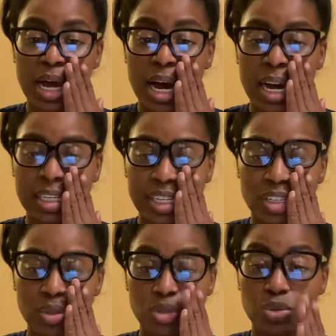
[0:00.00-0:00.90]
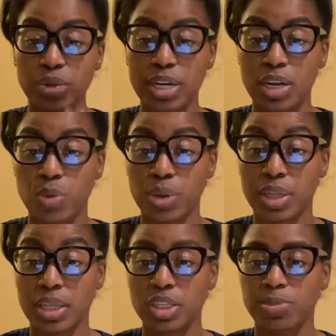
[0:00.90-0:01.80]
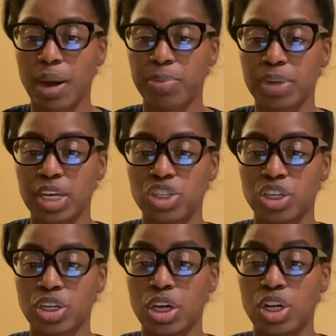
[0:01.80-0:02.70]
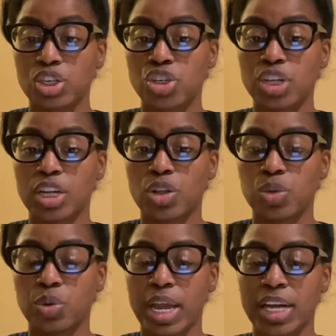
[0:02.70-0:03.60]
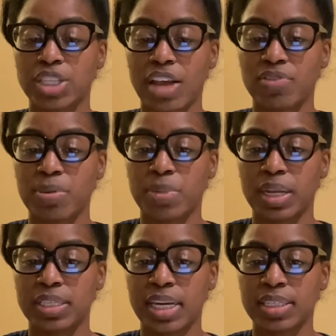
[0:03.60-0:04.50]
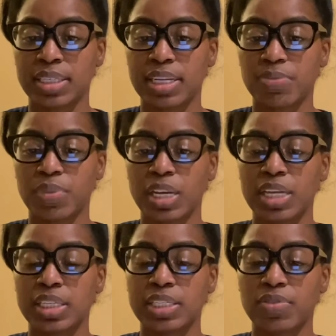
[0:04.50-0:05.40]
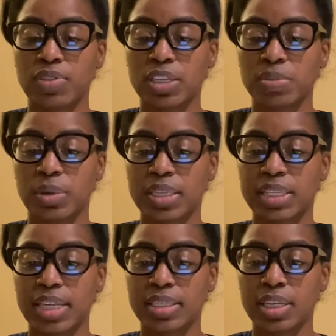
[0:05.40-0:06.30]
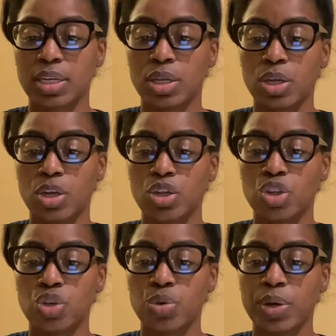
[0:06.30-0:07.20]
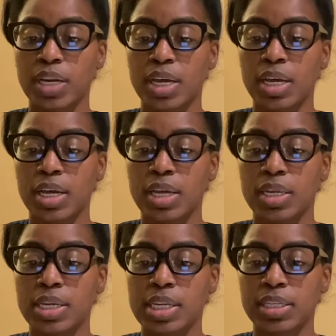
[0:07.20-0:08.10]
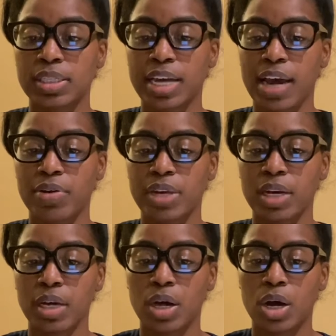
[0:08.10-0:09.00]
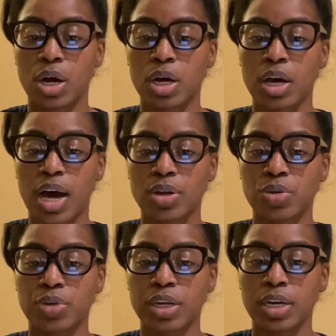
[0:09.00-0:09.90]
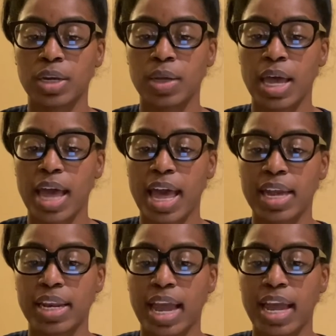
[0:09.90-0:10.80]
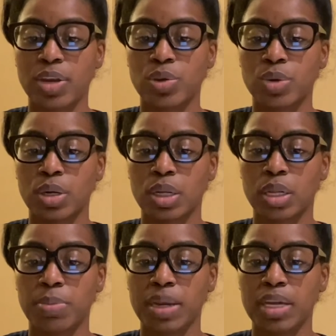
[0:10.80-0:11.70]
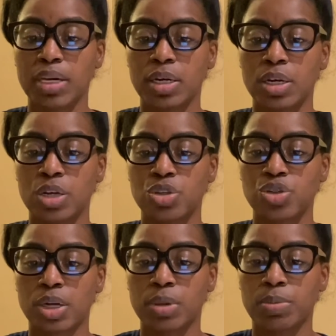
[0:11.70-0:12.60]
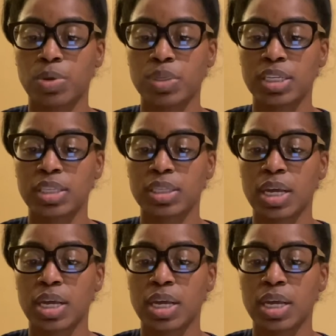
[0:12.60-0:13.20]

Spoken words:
Additional screening within this population should include HIV blood testing, syphilis blood testing, urine, Neisseria, gonorrhea, and anal chlamydia trachomatis